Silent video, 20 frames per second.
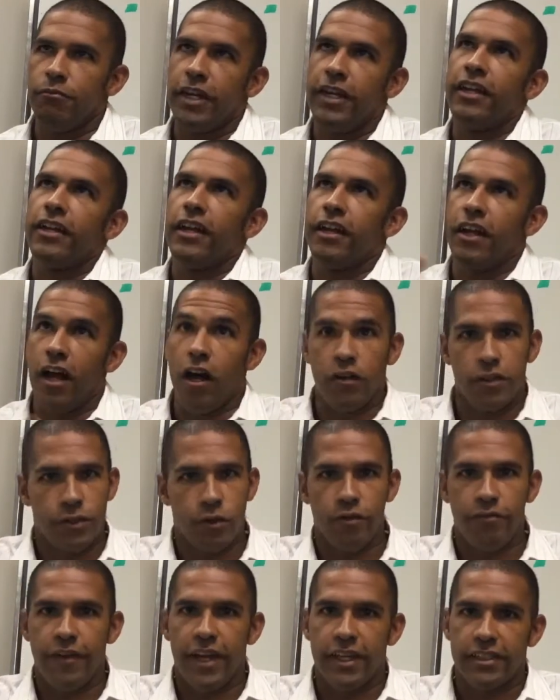it also
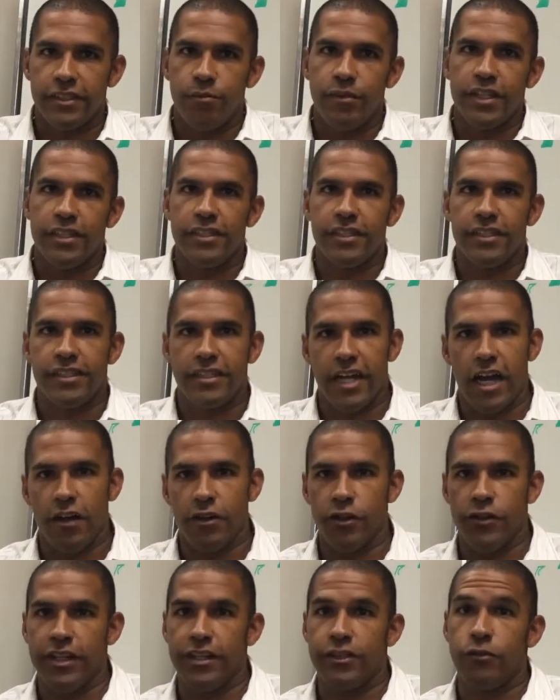affects the business and how
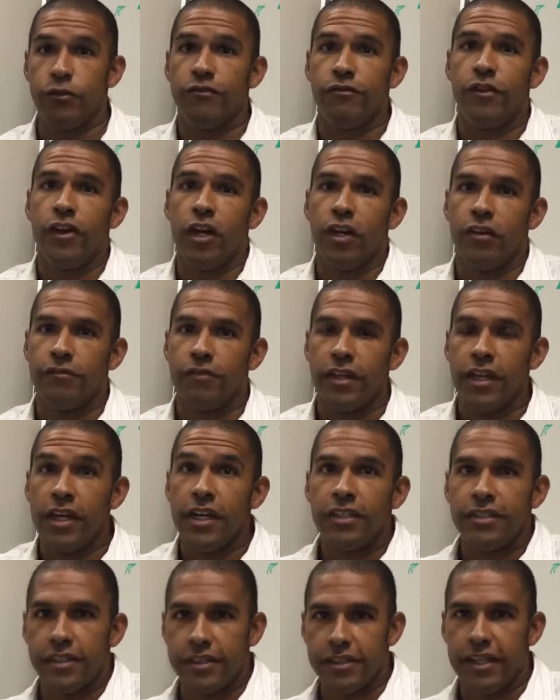you need to evolve
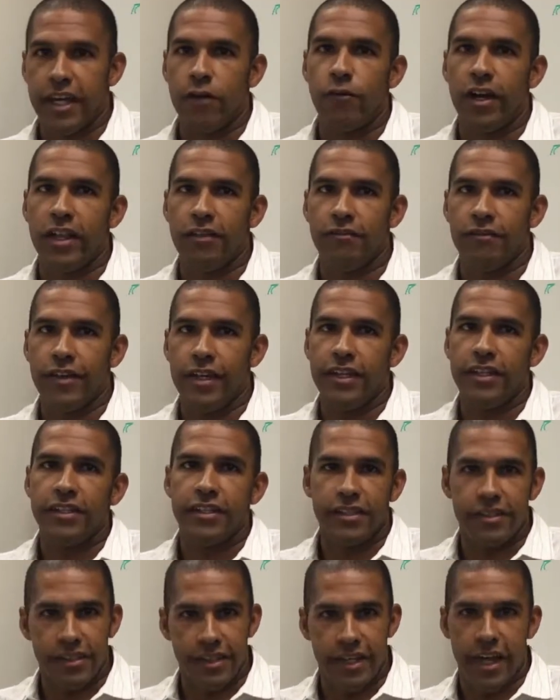to stay relevant and
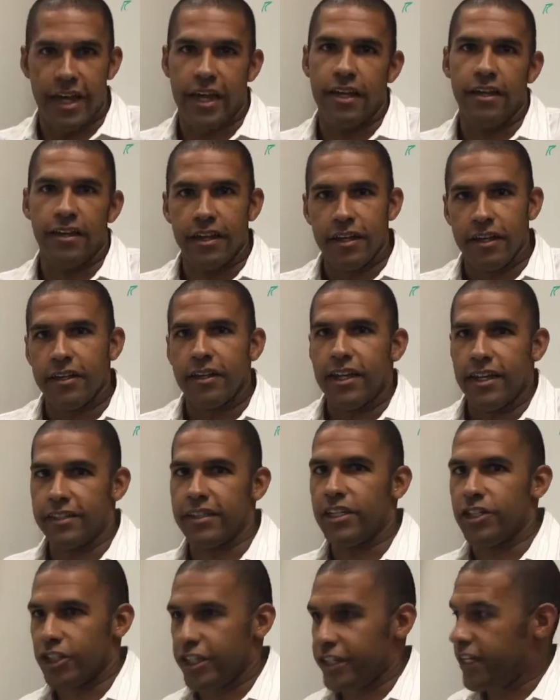to stay
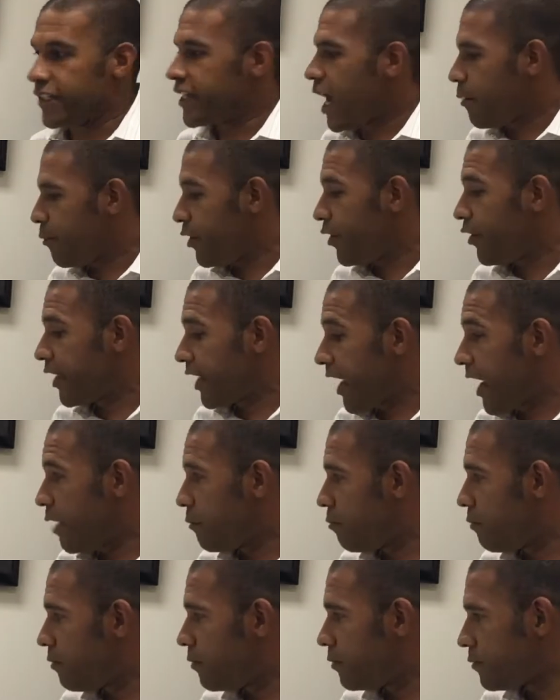essentially on top of your
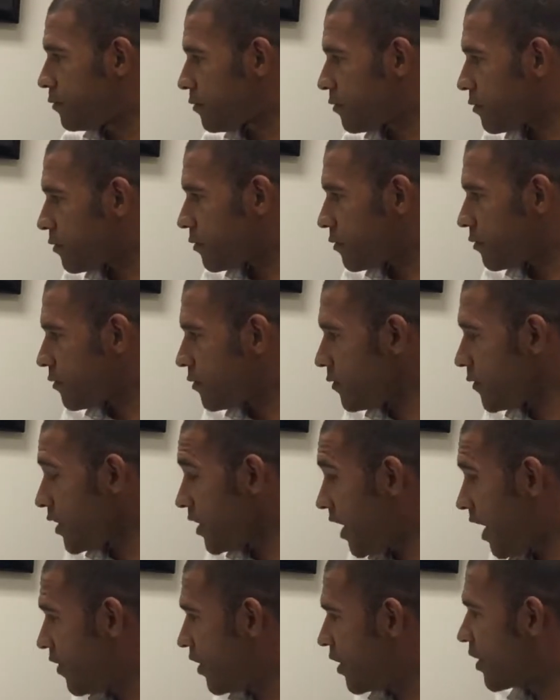game.
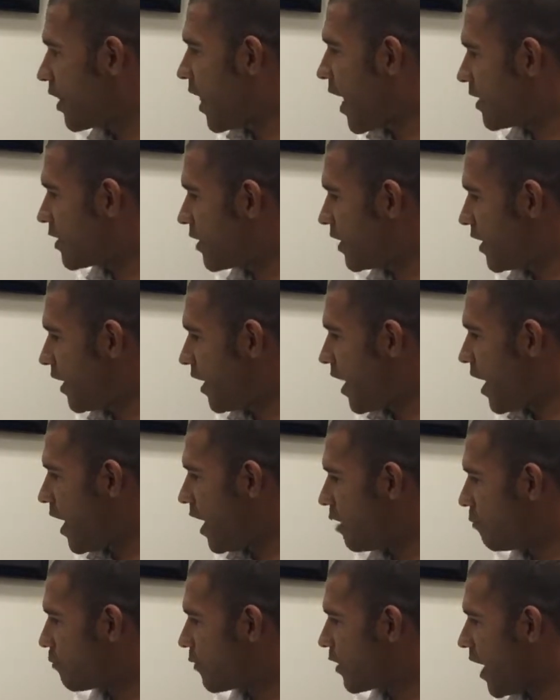And then lastly,
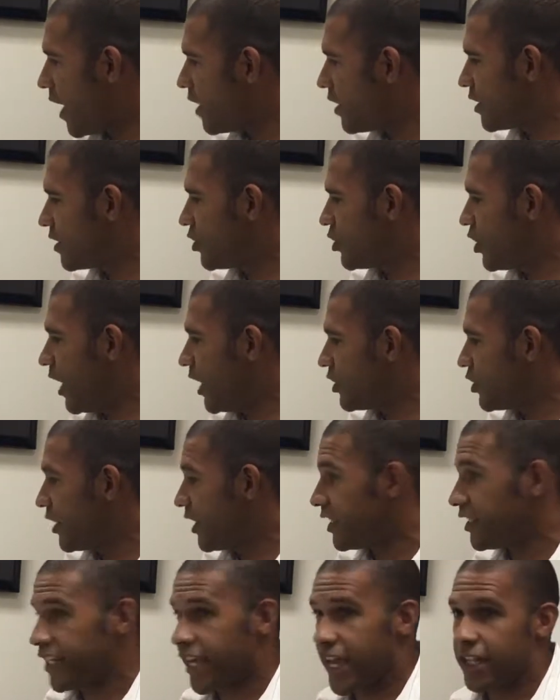kind of just changing
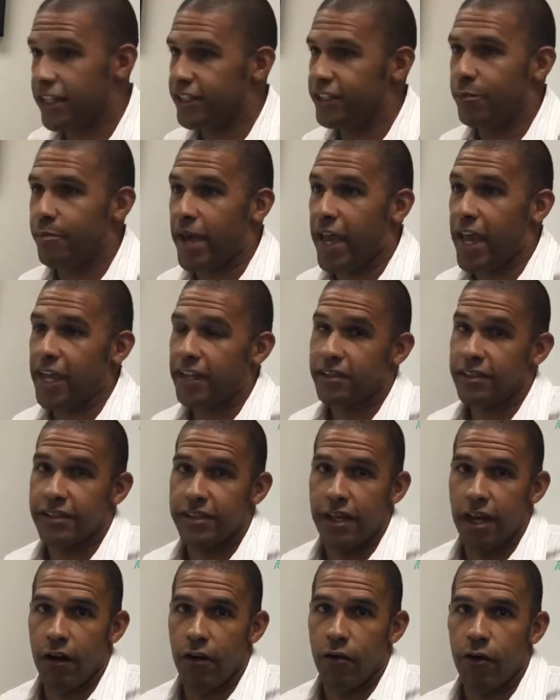in talent demands.
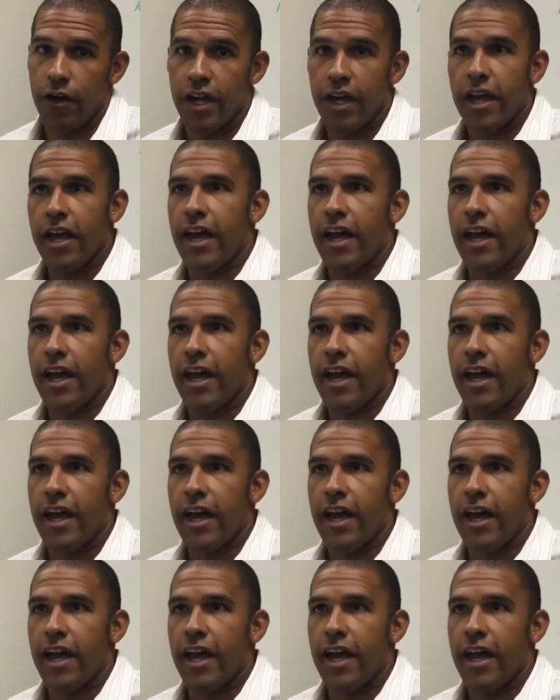So